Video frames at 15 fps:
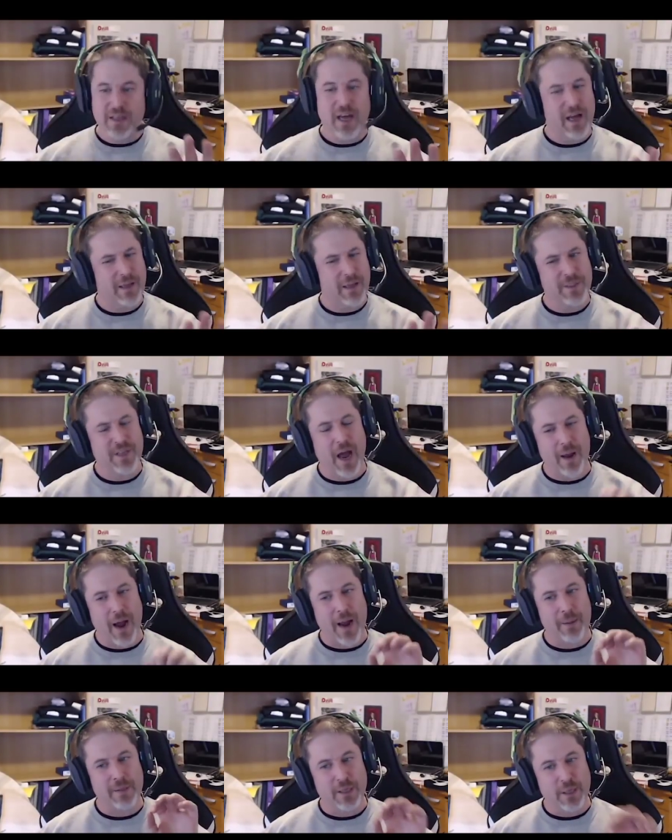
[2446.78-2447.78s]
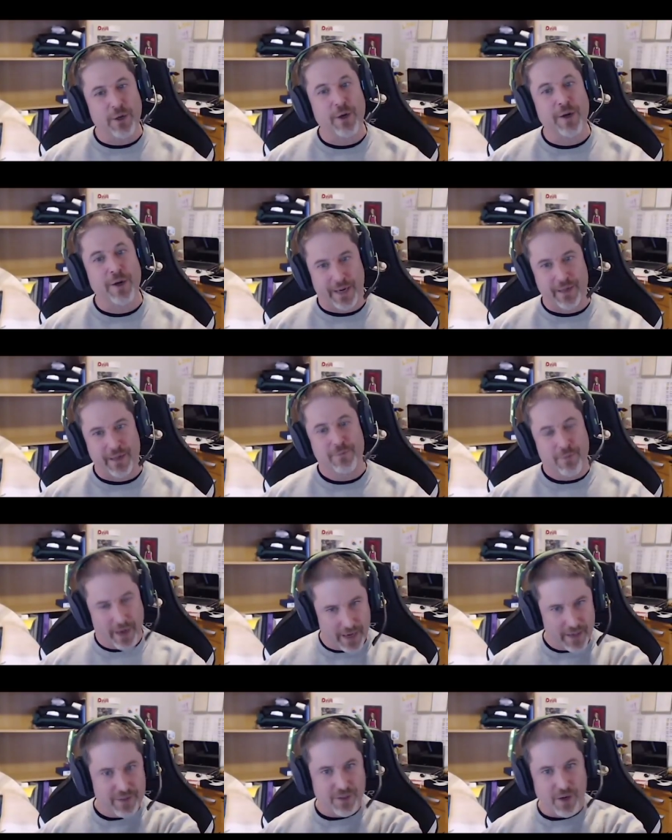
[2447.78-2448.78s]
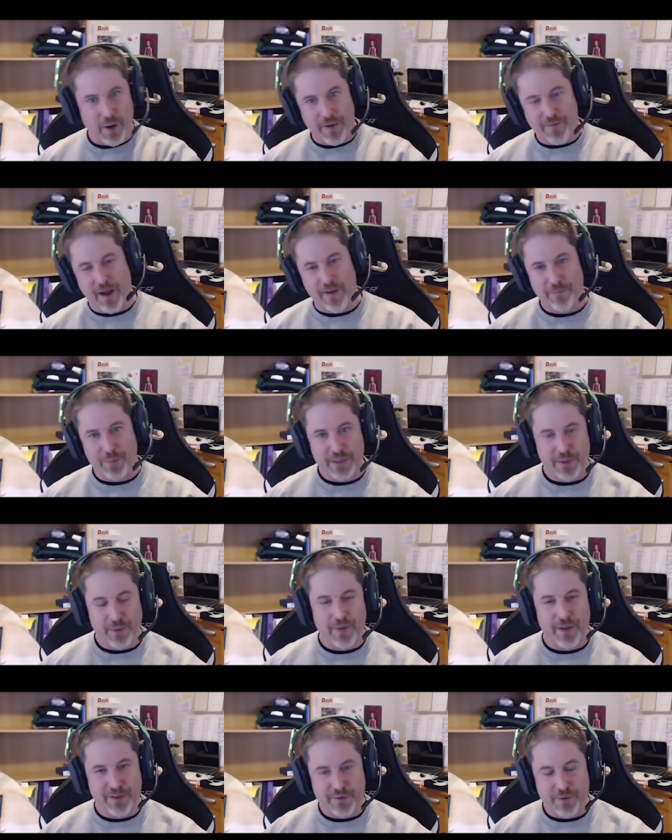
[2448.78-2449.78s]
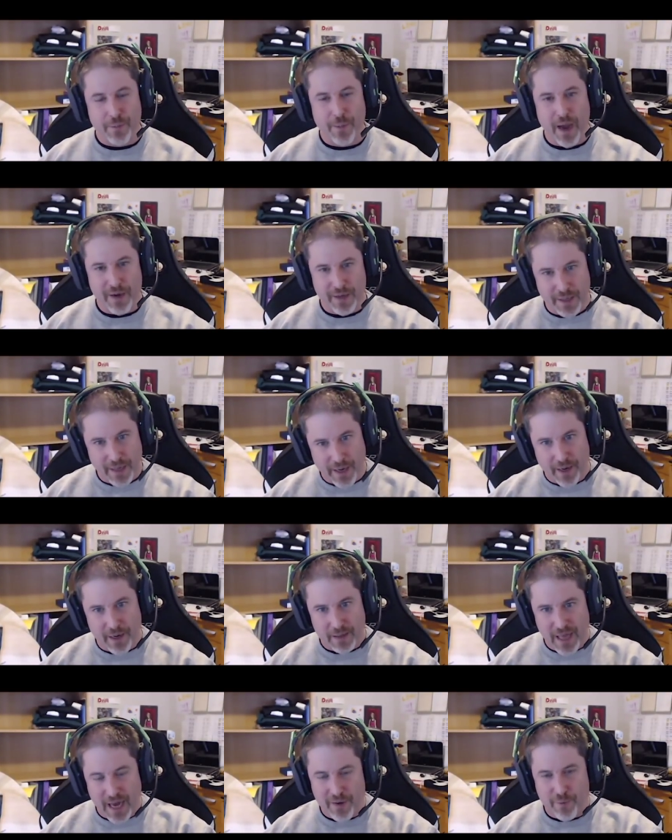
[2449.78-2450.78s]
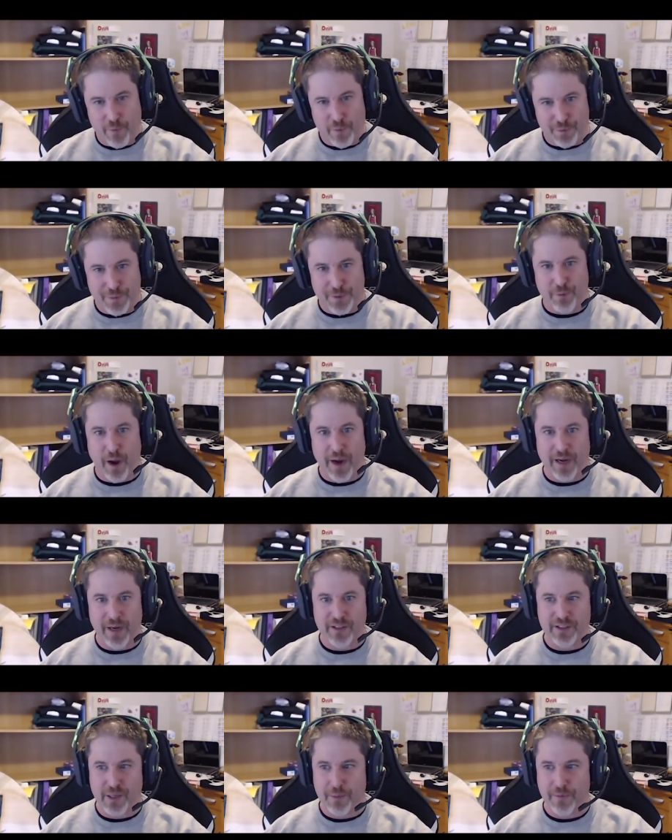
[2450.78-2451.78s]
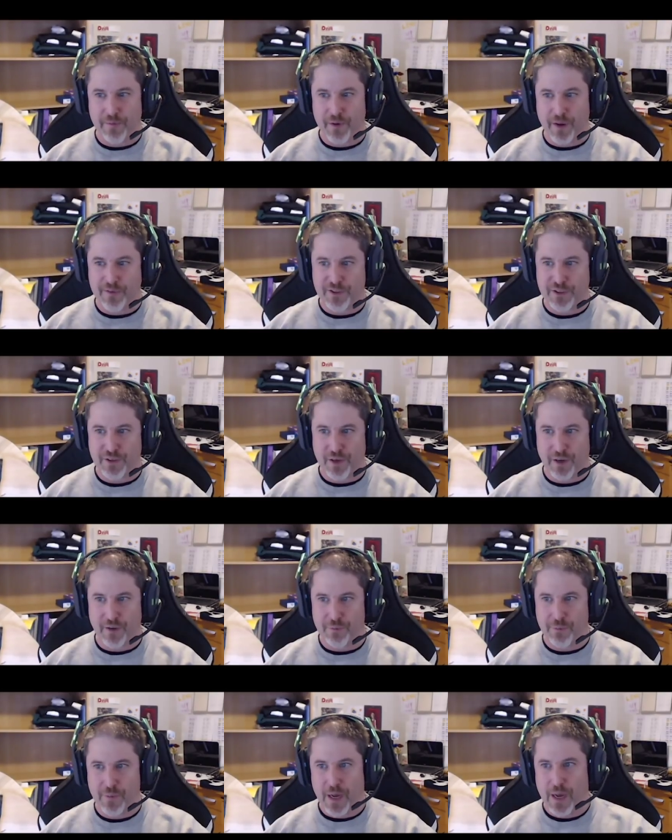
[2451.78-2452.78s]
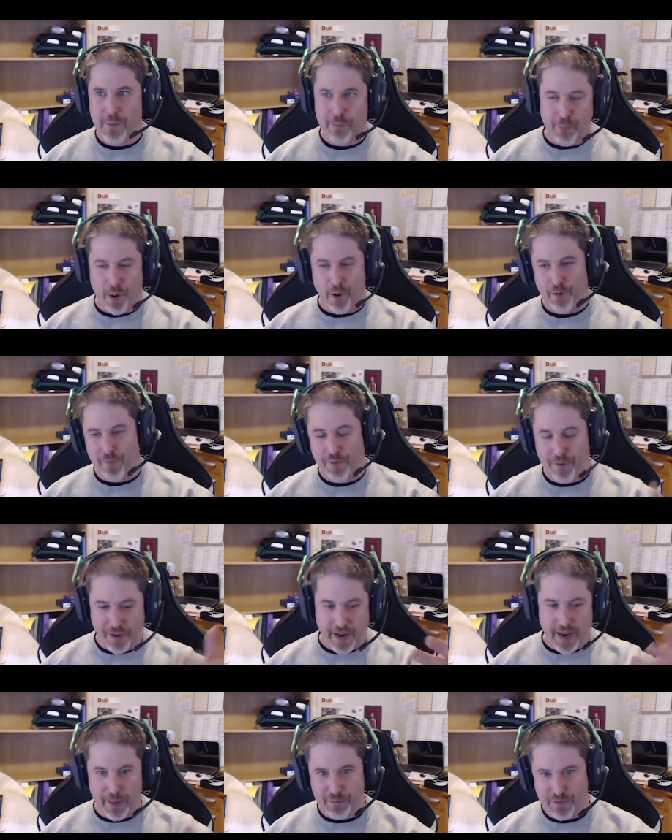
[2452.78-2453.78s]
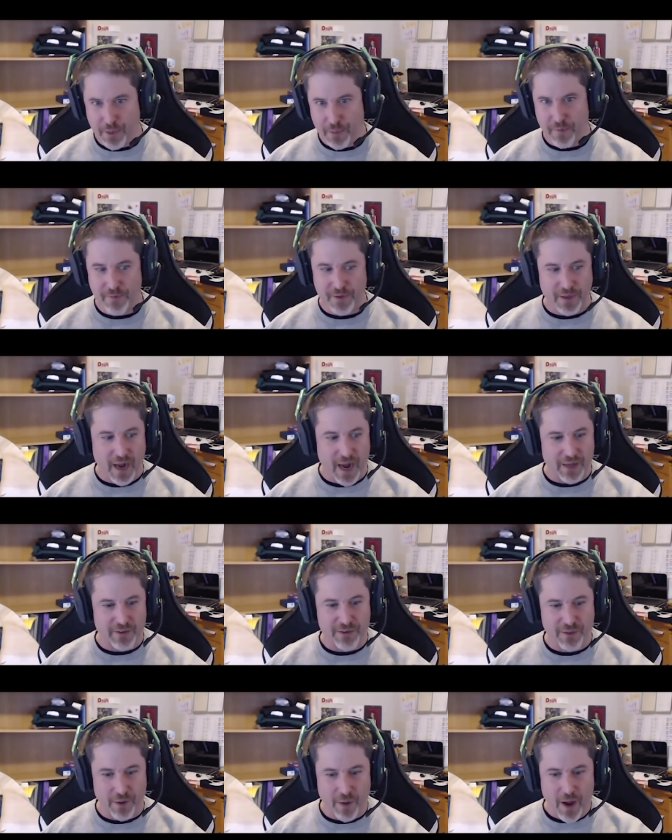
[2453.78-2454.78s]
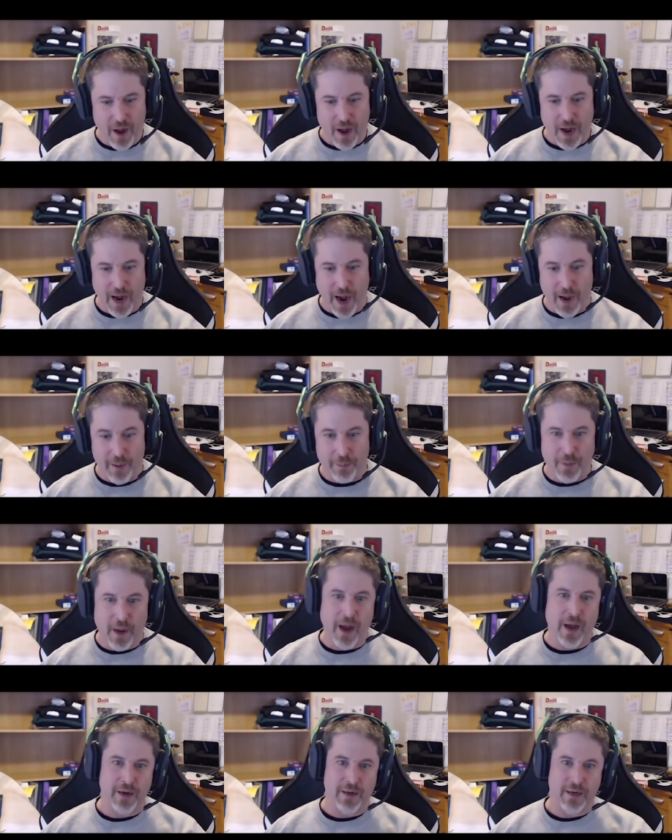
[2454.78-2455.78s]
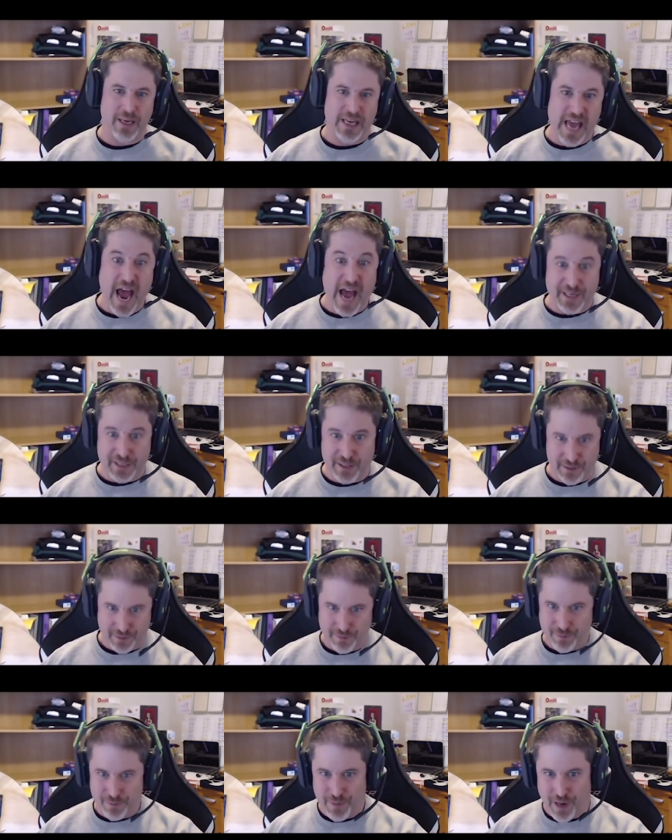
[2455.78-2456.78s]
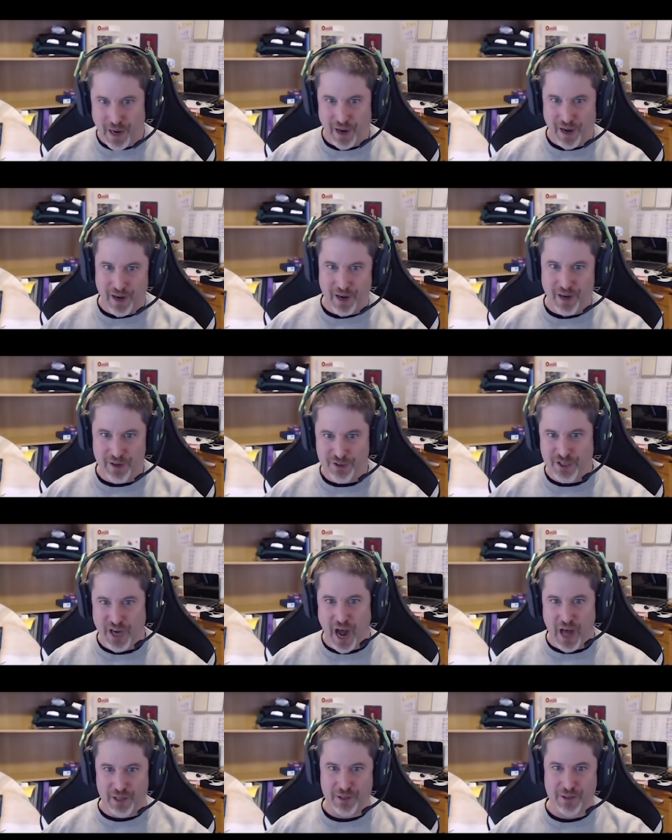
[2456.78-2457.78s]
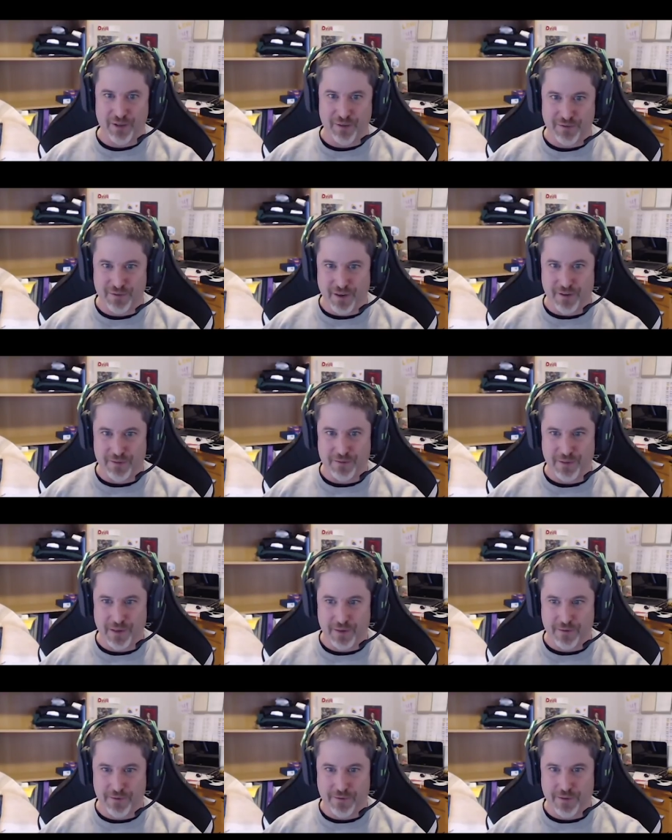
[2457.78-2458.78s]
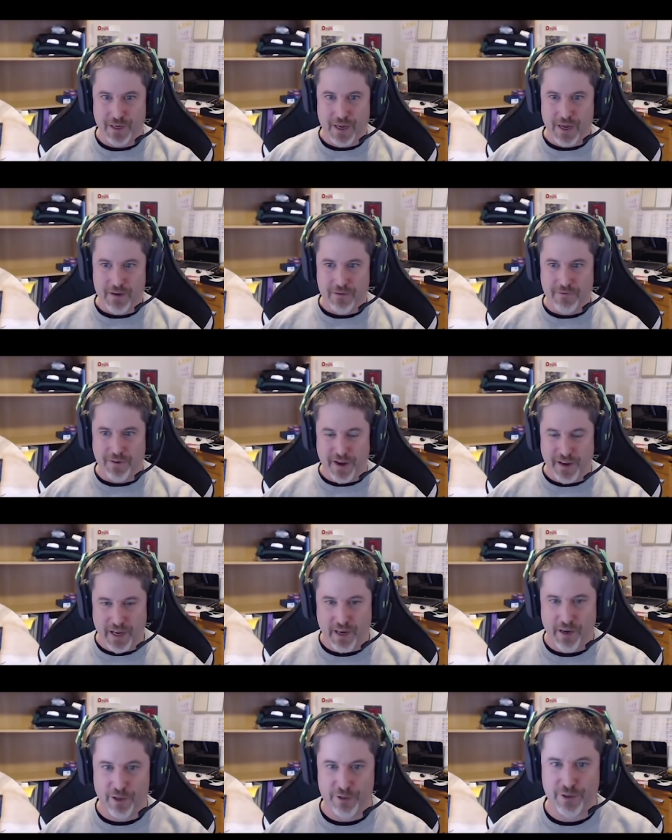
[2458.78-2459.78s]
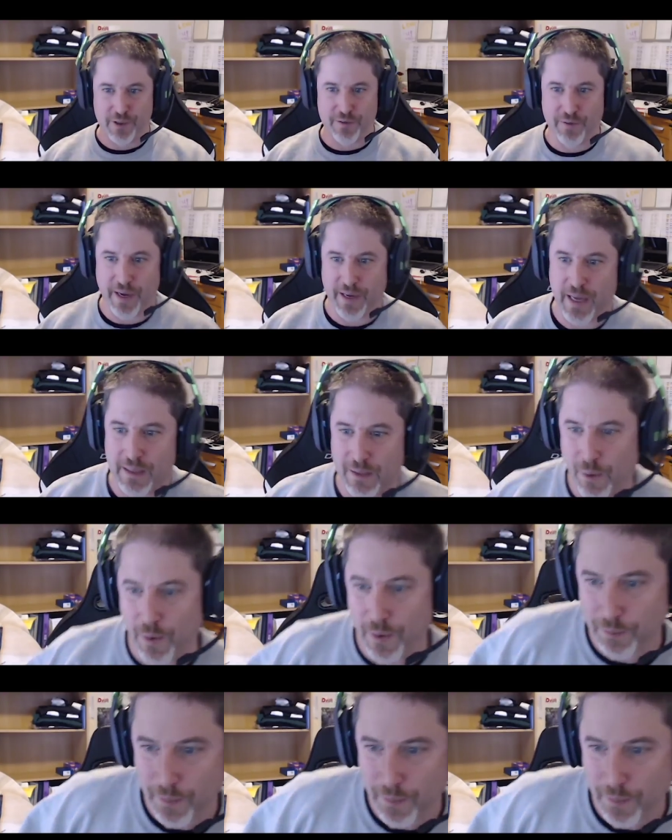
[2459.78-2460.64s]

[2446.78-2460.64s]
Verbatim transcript: I let me. I, am learning, right? So I've I've been doing this for about a year. A lot of it's in writing. Some of it I've uh, borrowed for the game. Some of it not. So I, am not yet uh, a scholar of of of Viking culture and Viking lore.